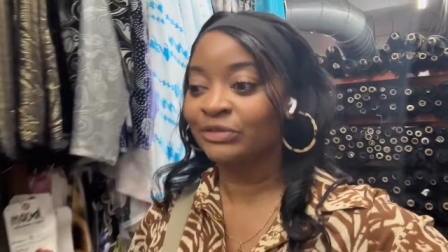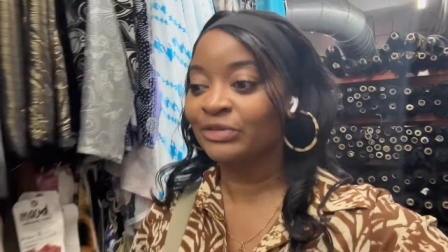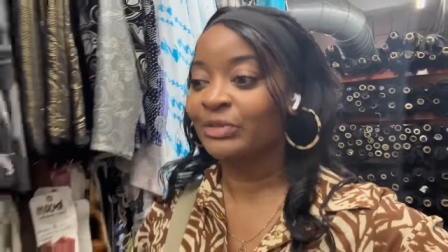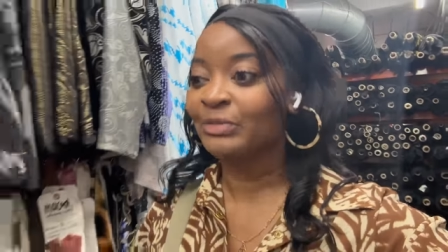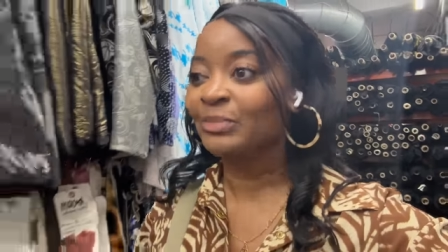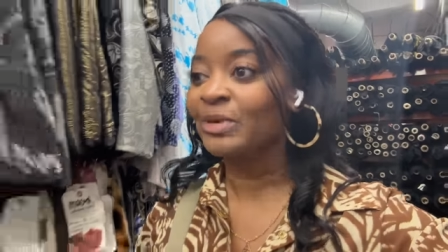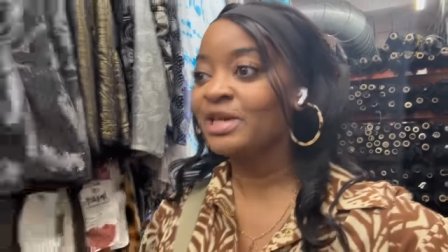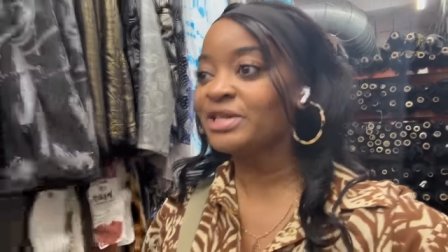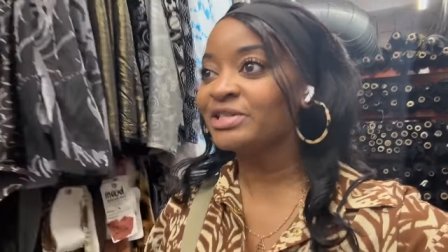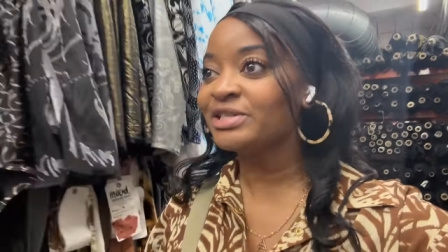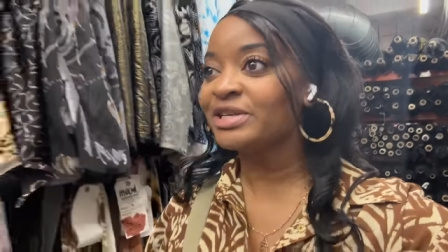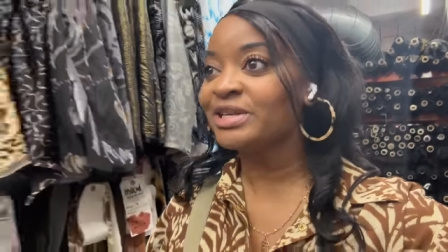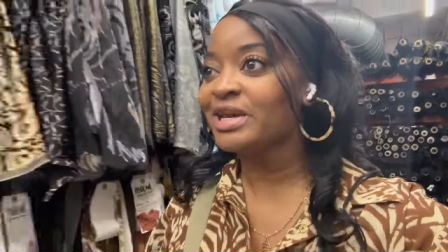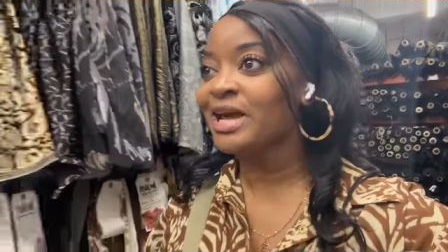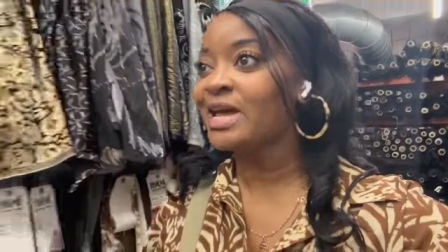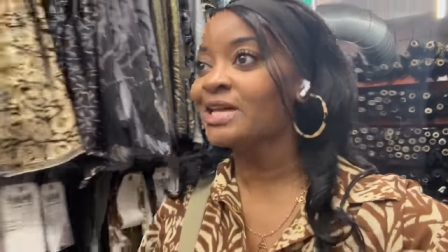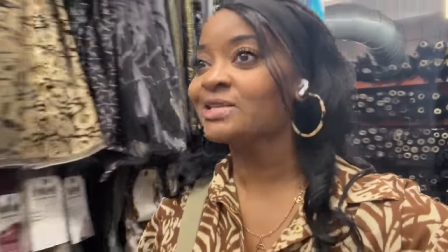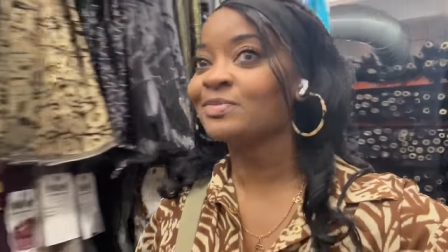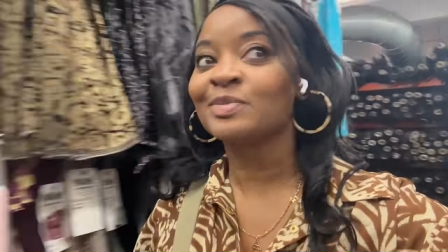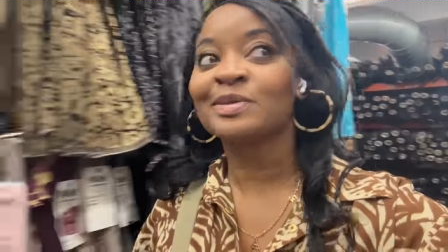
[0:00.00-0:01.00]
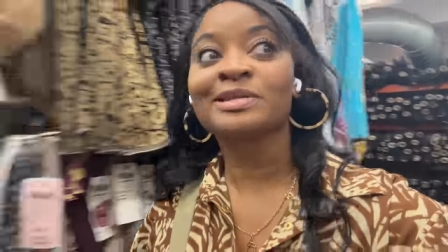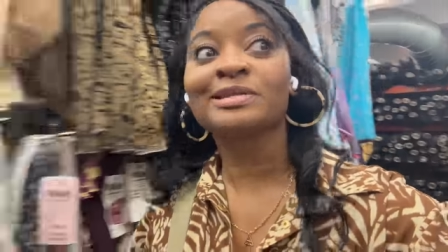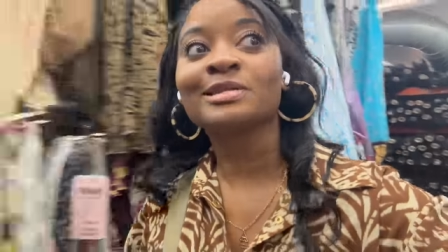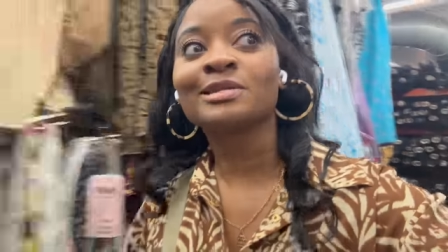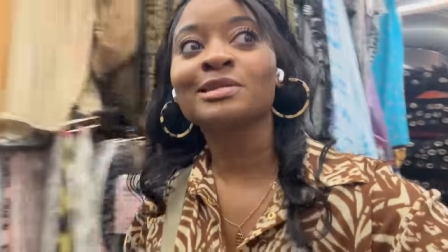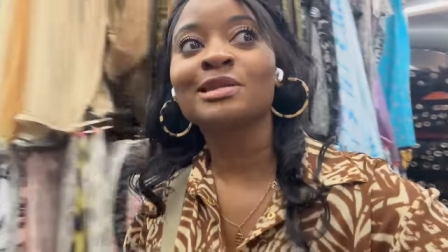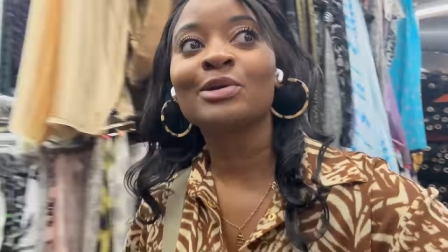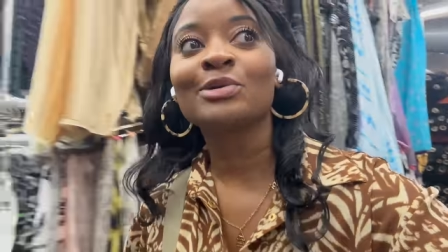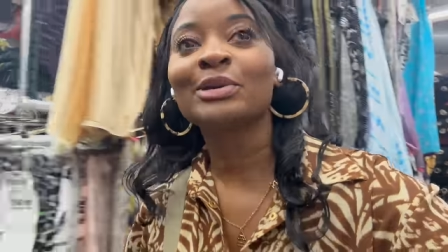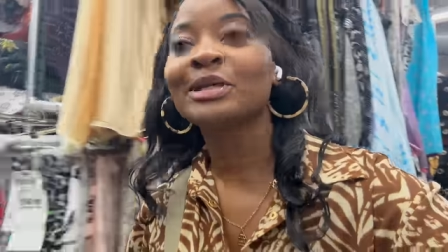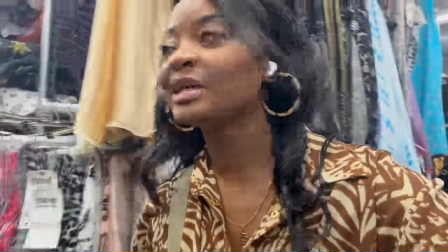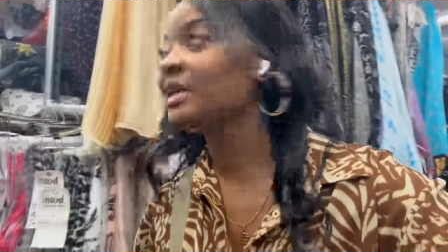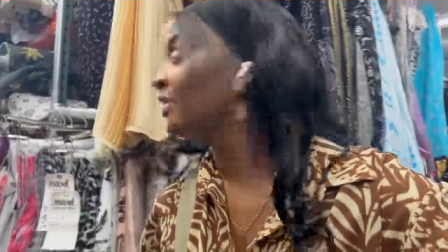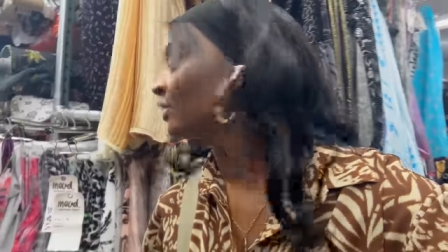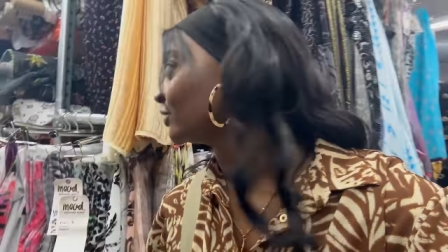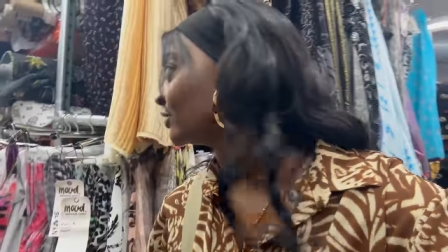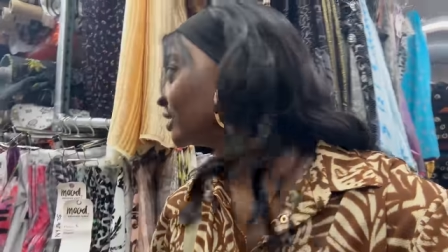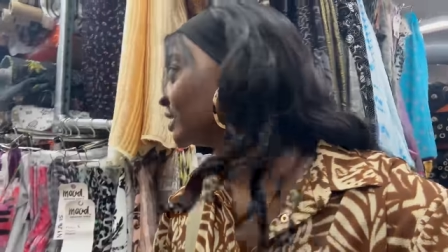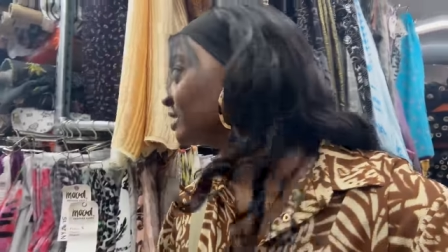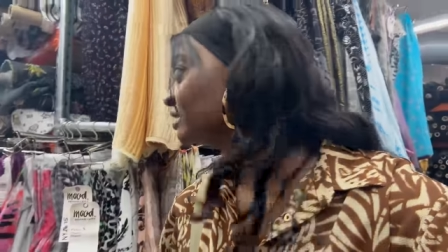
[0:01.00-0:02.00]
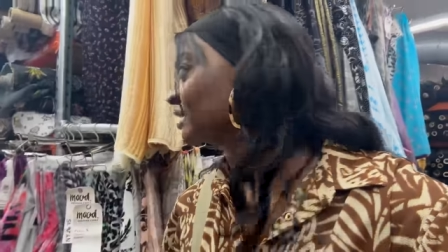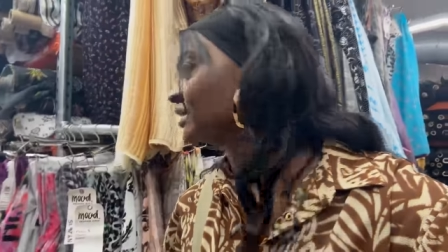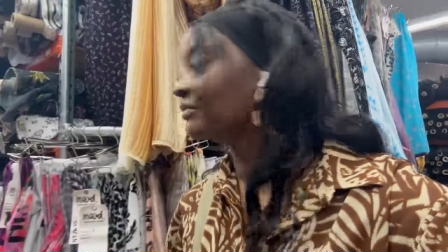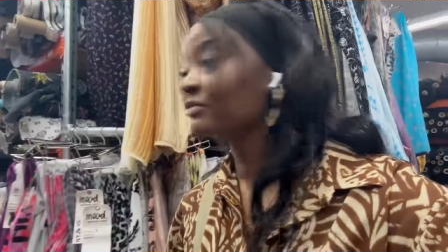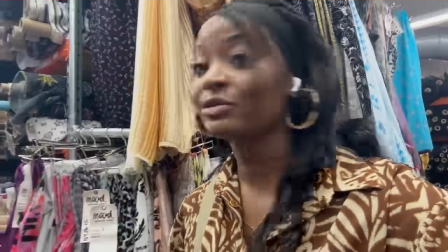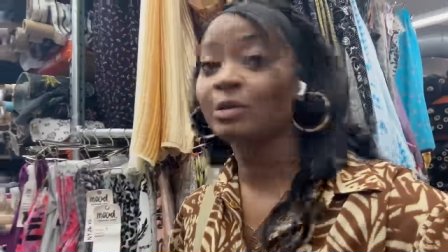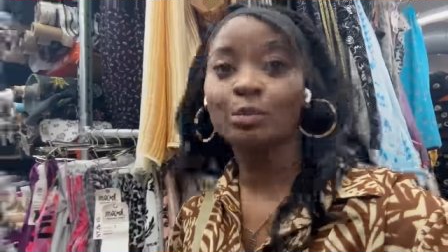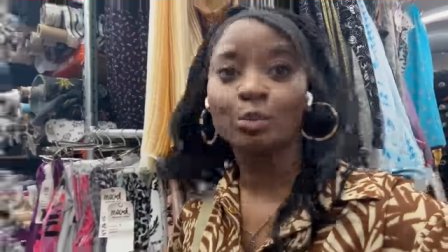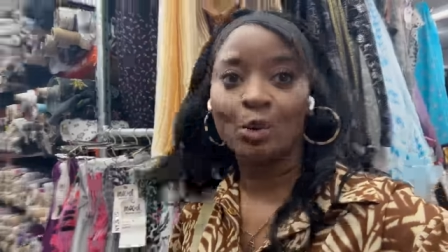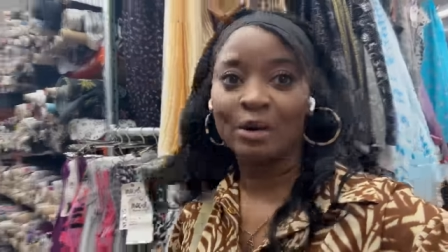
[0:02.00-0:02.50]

the budget has been slowly increasing from